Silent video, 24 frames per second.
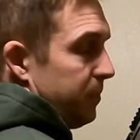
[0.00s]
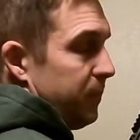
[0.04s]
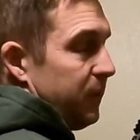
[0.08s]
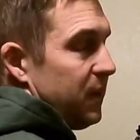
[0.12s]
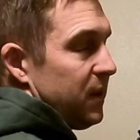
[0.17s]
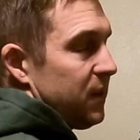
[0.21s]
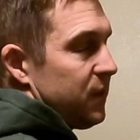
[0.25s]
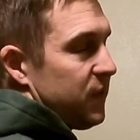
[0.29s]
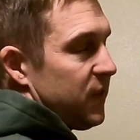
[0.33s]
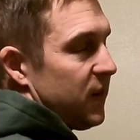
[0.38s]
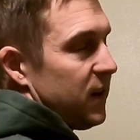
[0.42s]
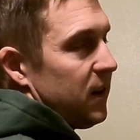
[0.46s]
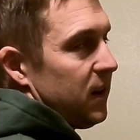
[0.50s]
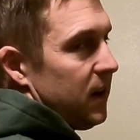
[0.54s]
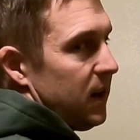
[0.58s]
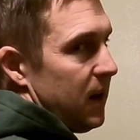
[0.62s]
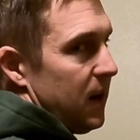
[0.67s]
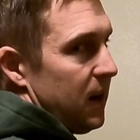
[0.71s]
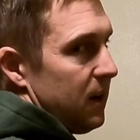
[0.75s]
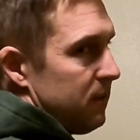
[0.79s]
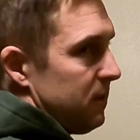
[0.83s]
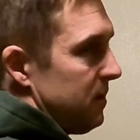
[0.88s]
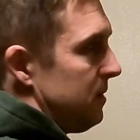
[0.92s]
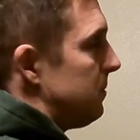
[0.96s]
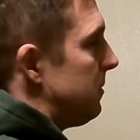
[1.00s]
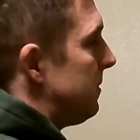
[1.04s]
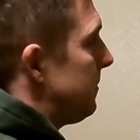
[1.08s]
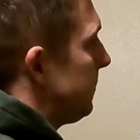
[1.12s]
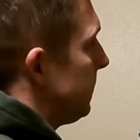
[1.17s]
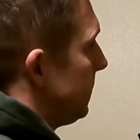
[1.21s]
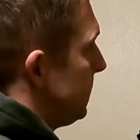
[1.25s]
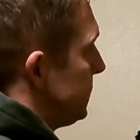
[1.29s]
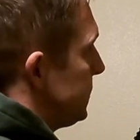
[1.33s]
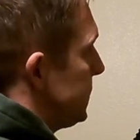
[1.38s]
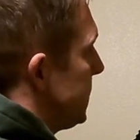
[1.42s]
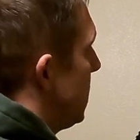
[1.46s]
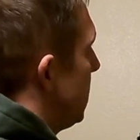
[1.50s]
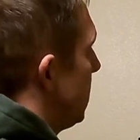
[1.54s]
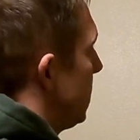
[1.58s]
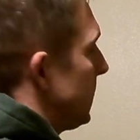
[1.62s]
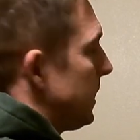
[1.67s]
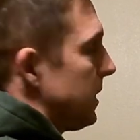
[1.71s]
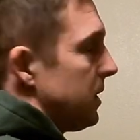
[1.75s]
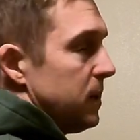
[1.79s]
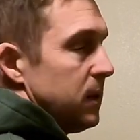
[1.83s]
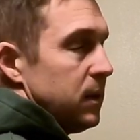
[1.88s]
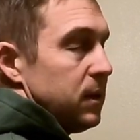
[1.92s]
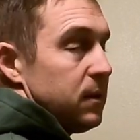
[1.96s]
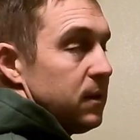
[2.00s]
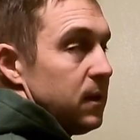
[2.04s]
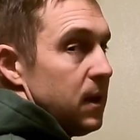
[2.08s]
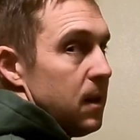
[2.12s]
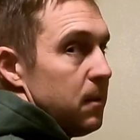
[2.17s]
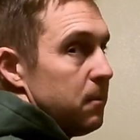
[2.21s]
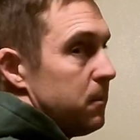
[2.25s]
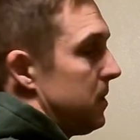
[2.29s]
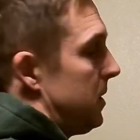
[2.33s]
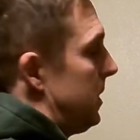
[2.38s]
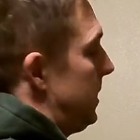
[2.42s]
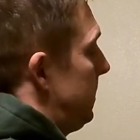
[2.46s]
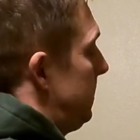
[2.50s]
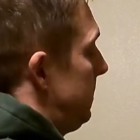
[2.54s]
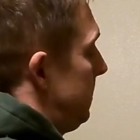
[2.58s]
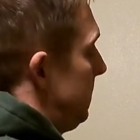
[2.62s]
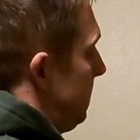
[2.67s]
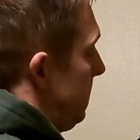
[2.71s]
It's fairly heavy, but for a shotgun, it's not bad.